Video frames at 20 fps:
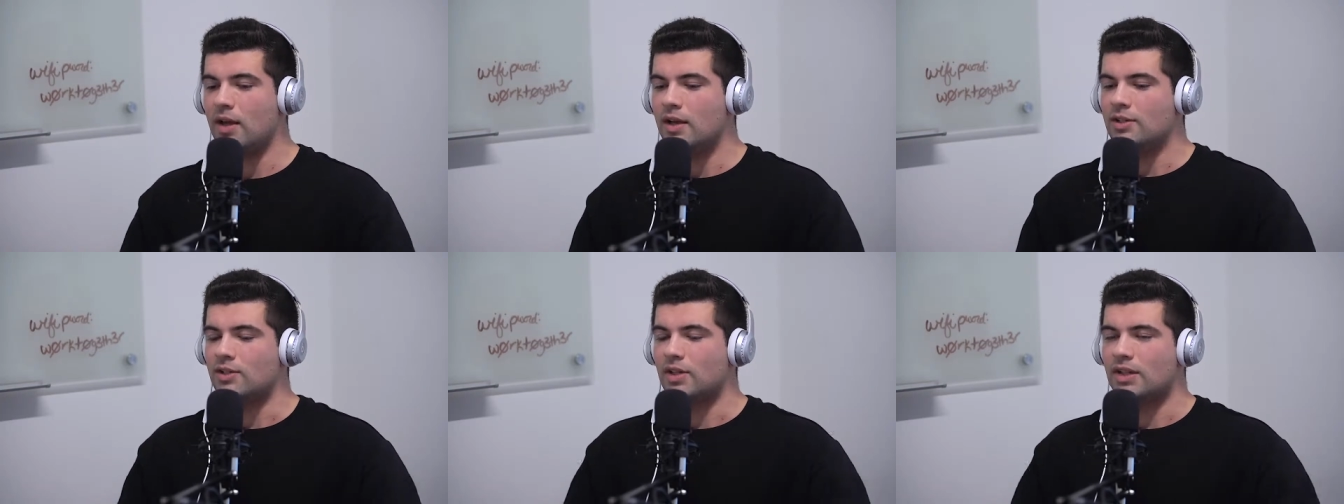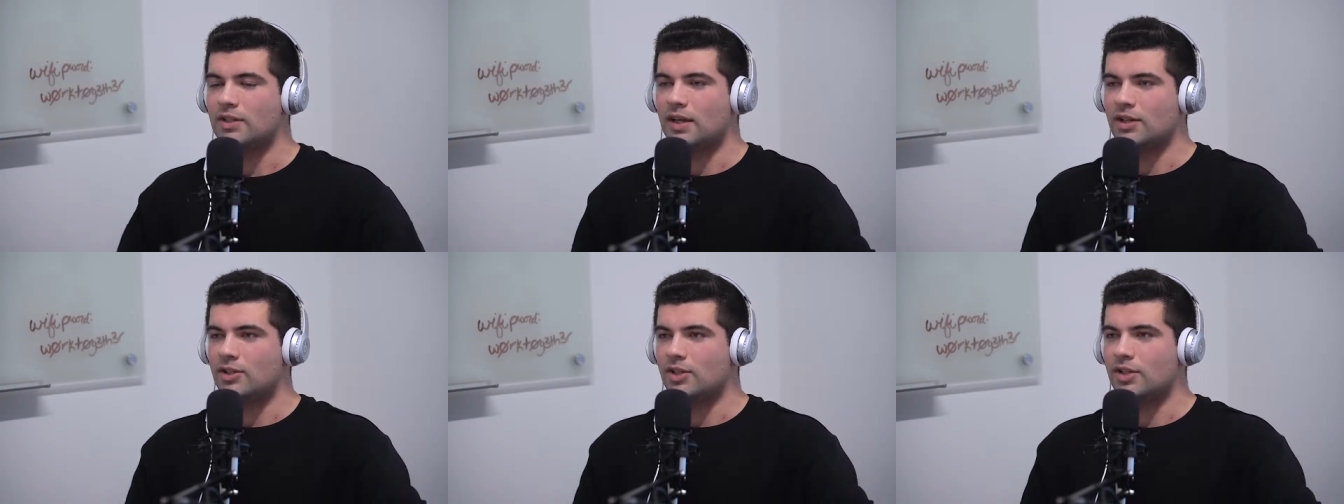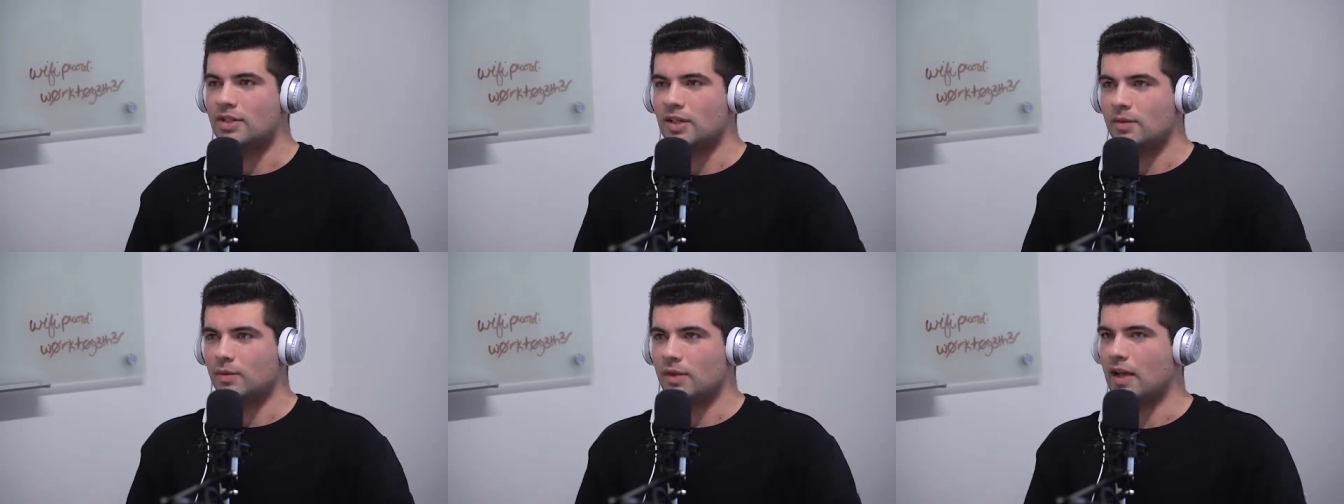So that's
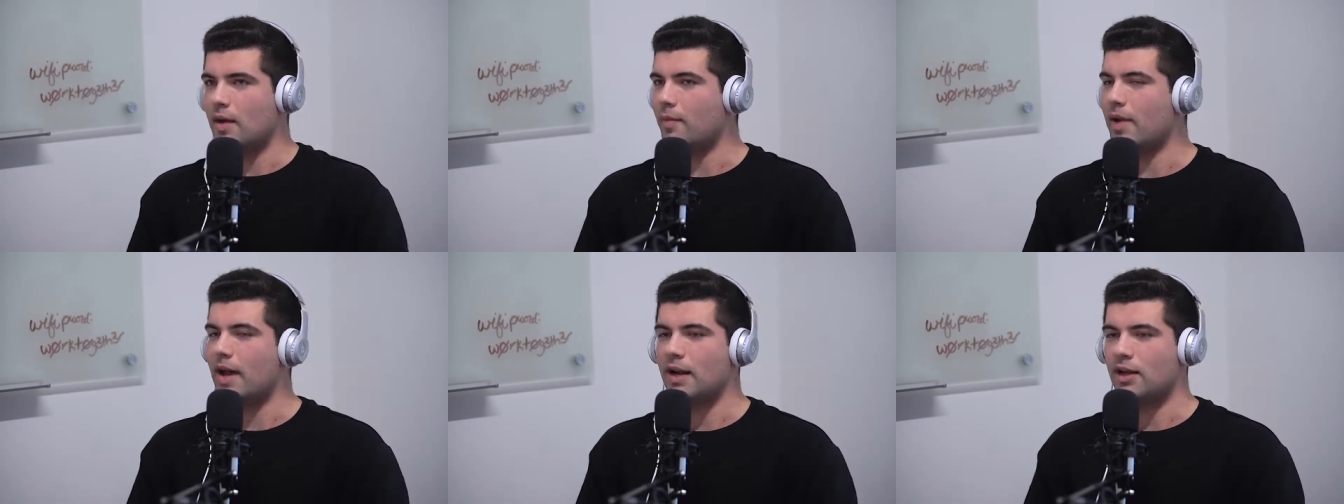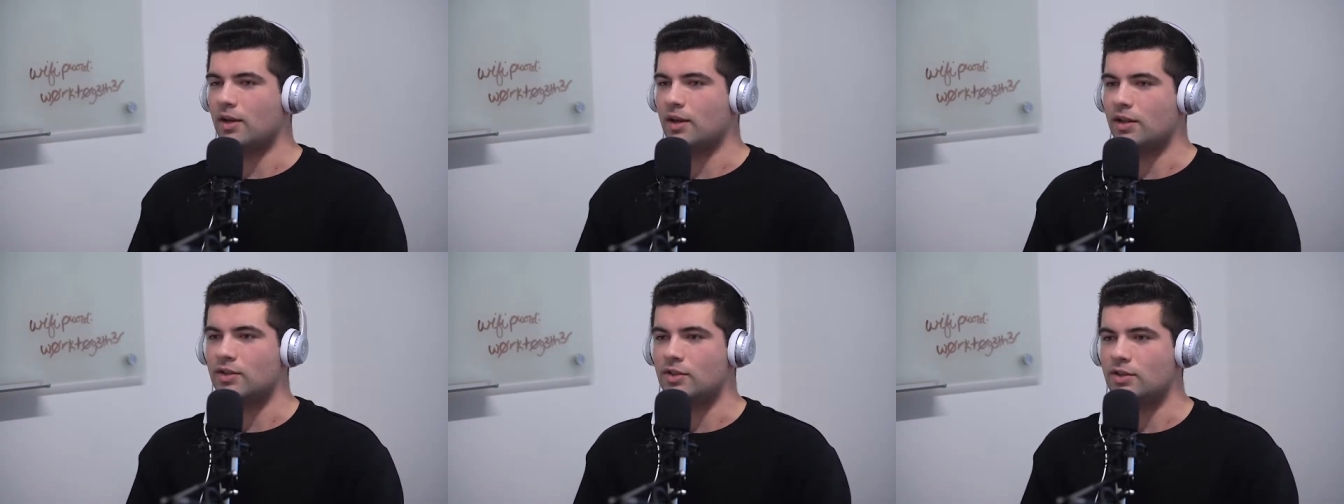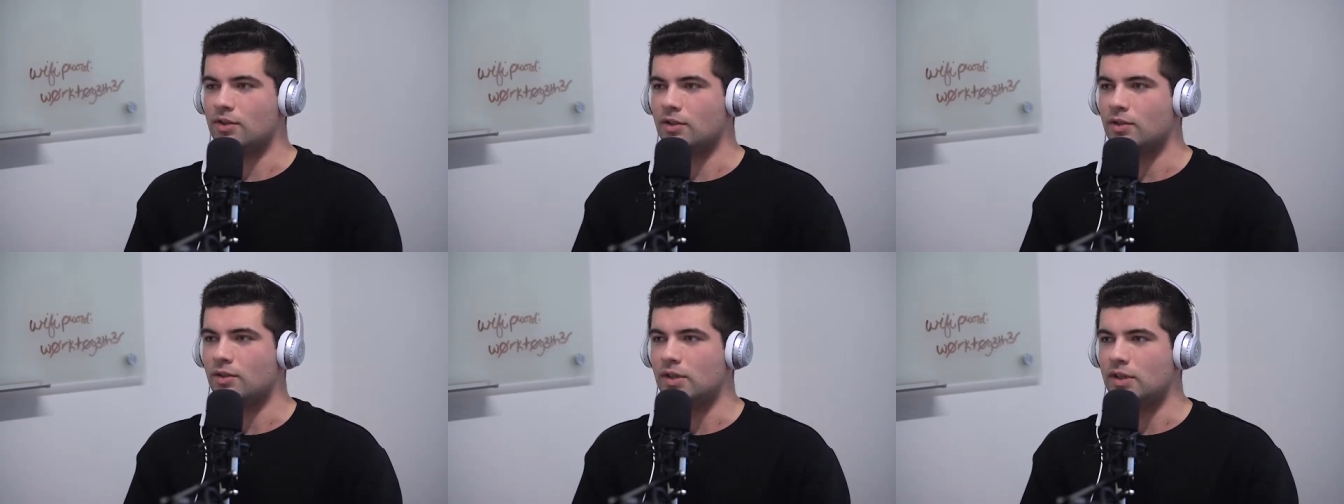actually something I'm adding on
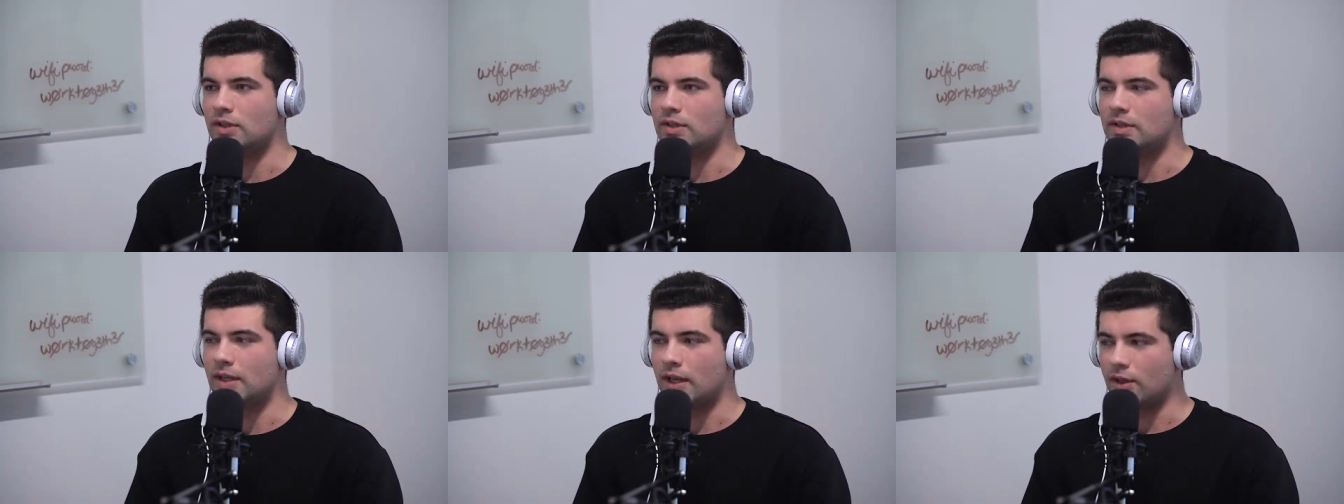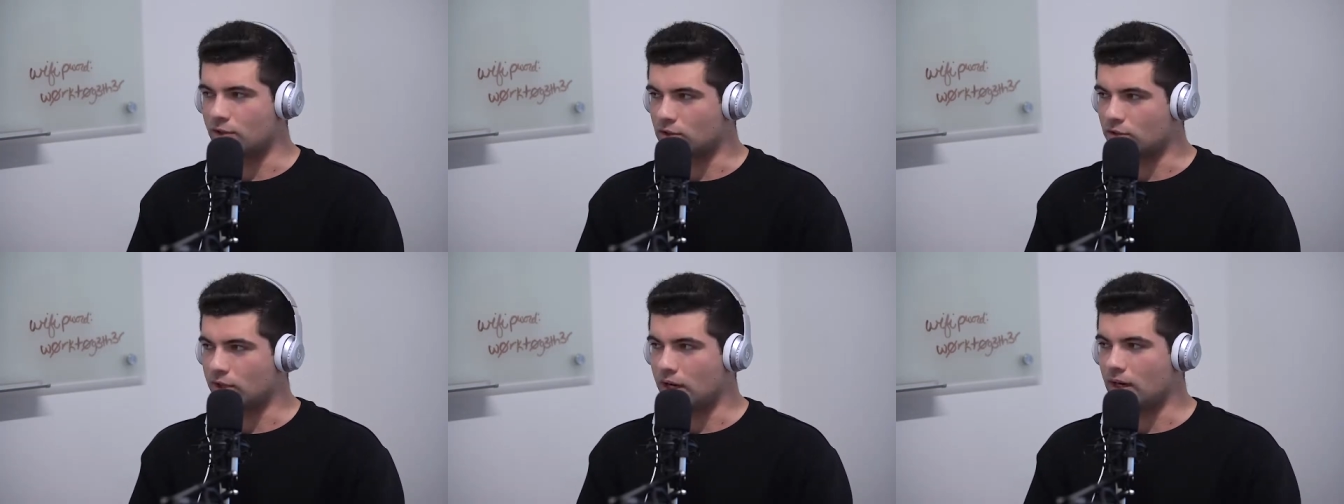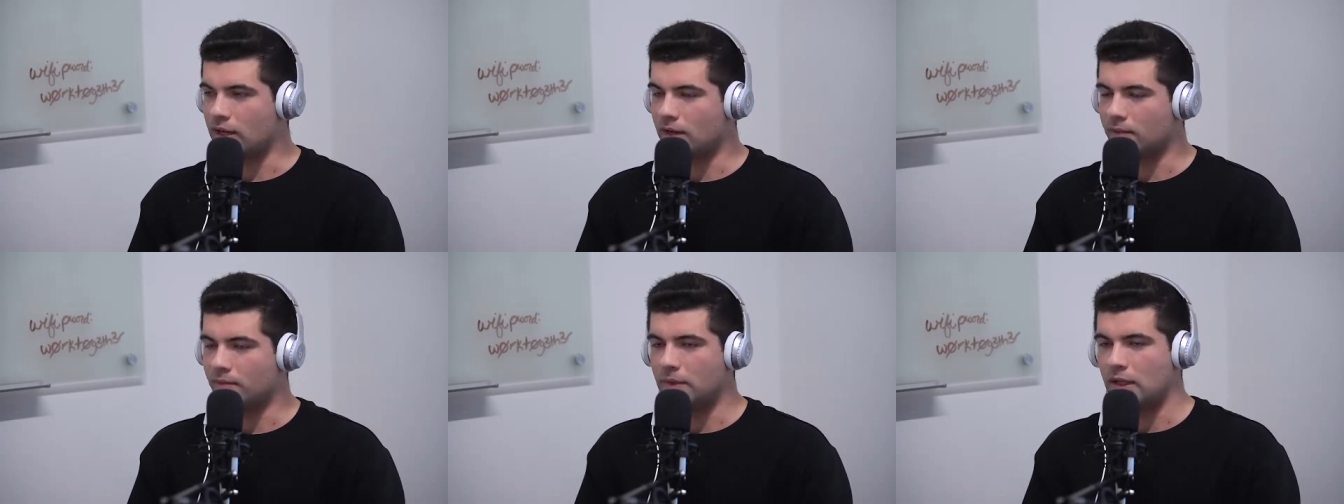soon, is sales
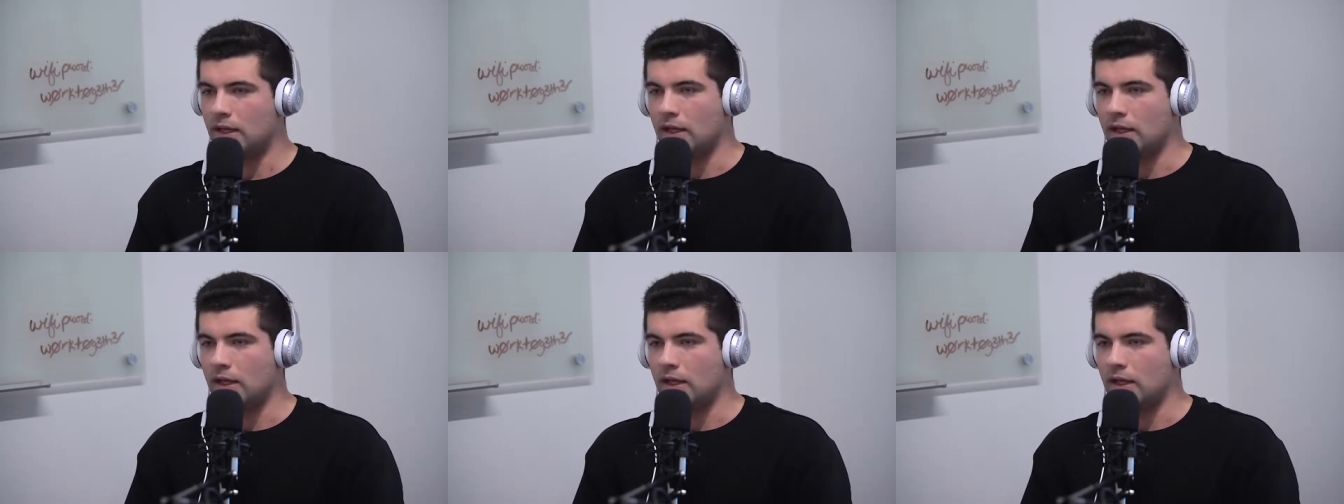training.